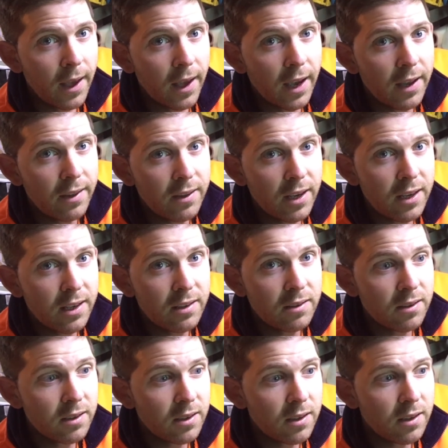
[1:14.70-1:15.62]
and
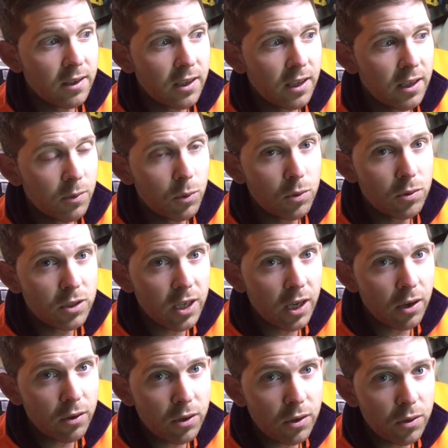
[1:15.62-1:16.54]
then it will
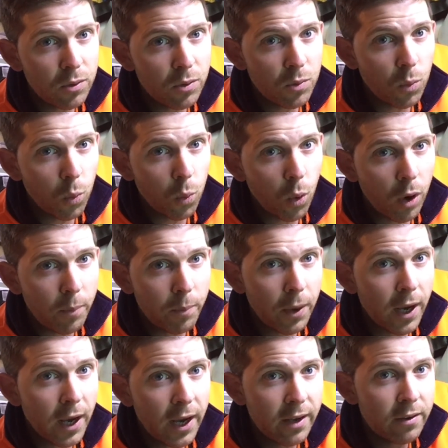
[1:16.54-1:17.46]
tell you what
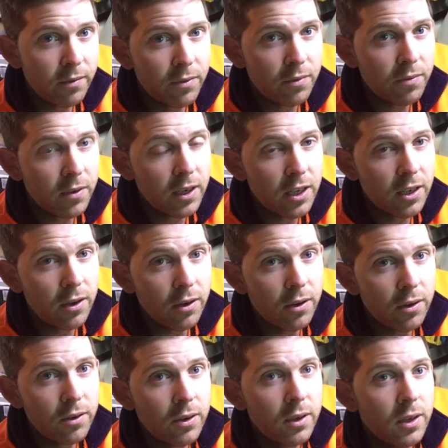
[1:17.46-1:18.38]
part of the
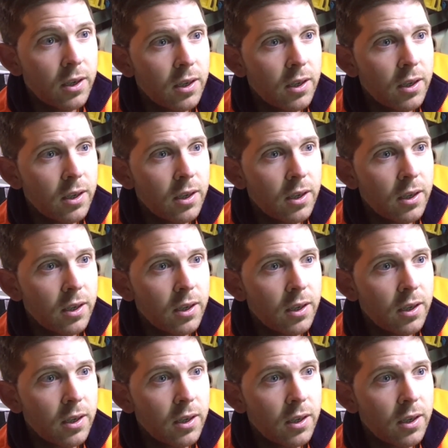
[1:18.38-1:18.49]
video